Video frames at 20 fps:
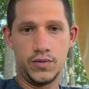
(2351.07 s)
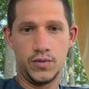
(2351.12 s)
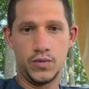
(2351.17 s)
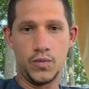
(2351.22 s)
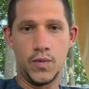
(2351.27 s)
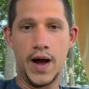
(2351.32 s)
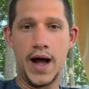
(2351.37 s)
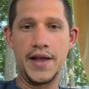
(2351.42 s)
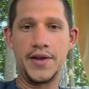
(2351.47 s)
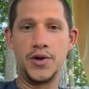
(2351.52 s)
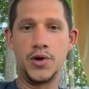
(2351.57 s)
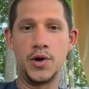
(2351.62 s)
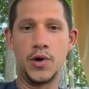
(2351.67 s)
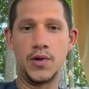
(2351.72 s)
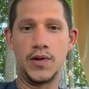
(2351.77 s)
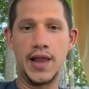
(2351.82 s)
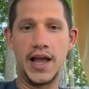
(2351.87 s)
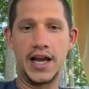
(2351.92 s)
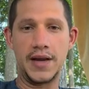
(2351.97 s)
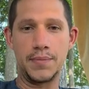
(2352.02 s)
why you
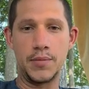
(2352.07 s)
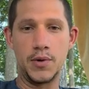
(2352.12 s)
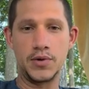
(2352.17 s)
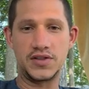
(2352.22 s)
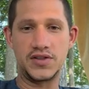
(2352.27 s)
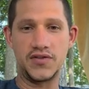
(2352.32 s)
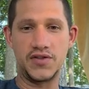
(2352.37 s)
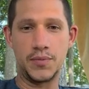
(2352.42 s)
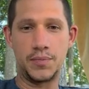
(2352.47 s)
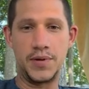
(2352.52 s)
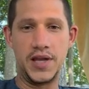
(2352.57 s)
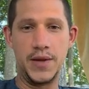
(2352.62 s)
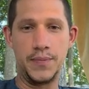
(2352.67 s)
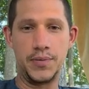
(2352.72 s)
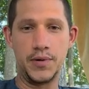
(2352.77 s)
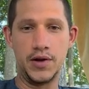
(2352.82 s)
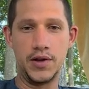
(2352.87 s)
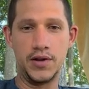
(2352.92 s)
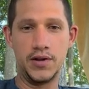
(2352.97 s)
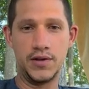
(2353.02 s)
don't like most of the
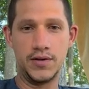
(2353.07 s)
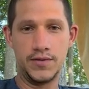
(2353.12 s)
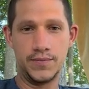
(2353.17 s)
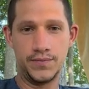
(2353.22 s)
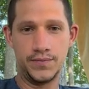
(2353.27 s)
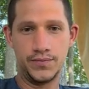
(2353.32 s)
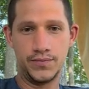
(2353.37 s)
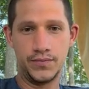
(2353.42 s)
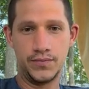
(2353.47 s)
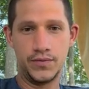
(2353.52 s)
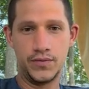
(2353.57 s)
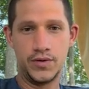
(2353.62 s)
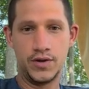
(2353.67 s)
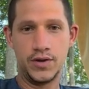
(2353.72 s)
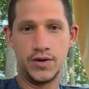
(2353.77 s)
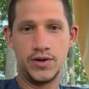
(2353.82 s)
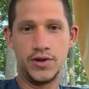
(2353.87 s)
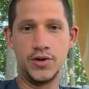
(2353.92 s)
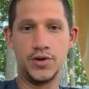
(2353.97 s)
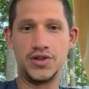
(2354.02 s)
people
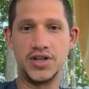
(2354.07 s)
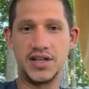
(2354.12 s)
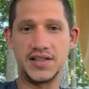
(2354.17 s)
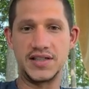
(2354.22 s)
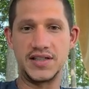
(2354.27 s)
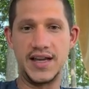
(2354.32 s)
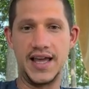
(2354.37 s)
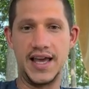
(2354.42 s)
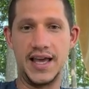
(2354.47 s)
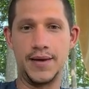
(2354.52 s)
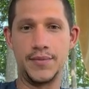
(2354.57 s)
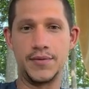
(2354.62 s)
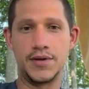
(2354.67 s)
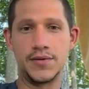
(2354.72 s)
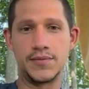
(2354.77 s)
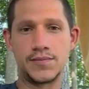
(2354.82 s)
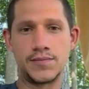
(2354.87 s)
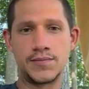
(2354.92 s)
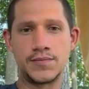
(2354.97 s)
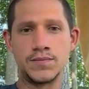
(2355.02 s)
you just named.
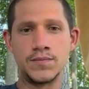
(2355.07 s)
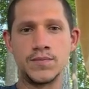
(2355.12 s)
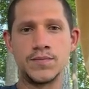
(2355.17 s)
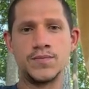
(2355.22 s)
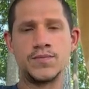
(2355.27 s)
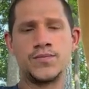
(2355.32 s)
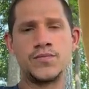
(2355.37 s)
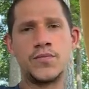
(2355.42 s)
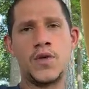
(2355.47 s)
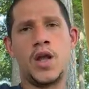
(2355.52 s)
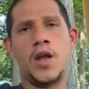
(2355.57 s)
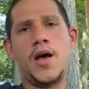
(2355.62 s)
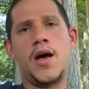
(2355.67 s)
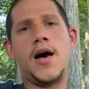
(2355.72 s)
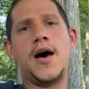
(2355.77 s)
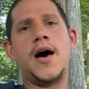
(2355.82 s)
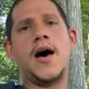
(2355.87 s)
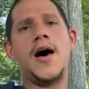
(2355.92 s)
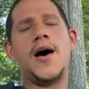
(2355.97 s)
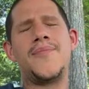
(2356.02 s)

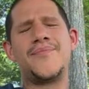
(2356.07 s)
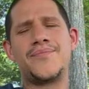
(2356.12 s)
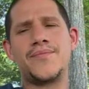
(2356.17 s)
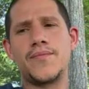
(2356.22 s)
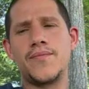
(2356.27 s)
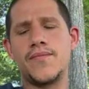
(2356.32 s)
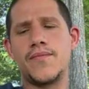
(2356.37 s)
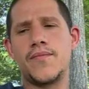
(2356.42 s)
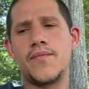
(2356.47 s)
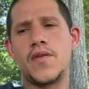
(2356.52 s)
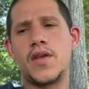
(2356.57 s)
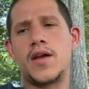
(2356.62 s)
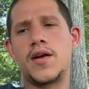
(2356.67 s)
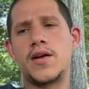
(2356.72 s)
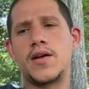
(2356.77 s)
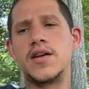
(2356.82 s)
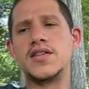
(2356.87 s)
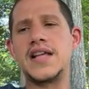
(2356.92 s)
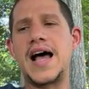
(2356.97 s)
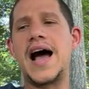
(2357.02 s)
Um,
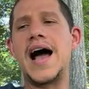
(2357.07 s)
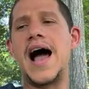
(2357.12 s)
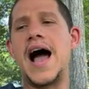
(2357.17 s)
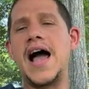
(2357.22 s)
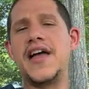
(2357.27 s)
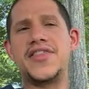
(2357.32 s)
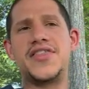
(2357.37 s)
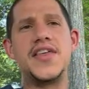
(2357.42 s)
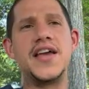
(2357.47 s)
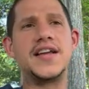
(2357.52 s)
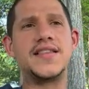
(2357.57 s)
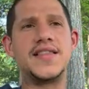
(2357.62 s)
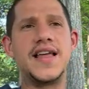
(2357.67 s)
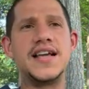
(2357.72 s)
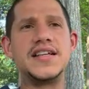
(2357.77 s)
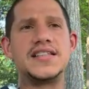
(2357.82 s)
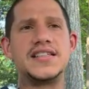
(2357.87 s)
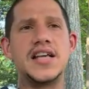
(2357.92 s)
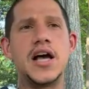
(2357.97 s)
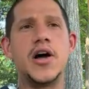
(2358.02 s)
because I, I think
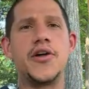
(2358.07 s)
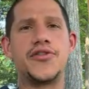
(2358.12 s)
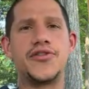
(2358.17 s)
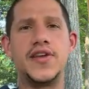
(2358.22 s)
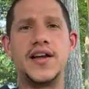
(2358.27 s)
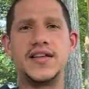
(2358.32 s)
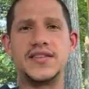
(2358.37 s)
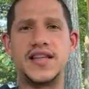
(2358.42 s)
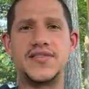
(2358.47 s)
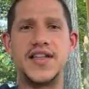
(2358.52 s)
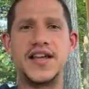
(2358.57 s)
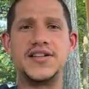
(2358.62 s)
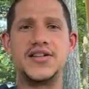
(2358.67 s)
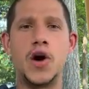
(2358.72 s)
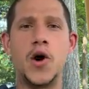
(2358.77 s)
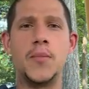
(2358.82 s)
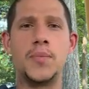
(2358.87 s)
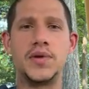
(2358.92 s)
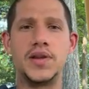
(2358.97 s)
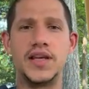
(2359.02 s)
they sell things that they
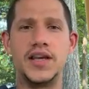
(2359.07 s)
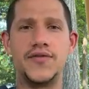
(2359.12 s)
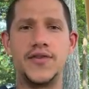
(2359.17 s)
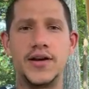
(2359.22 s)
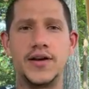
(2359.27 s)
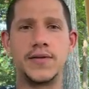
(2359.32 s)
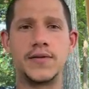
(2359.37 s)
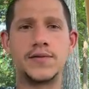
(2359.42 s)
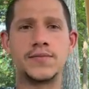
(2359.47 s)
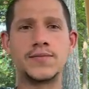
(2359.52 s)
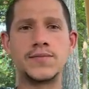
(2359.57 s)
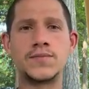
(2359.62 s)
don't believe in.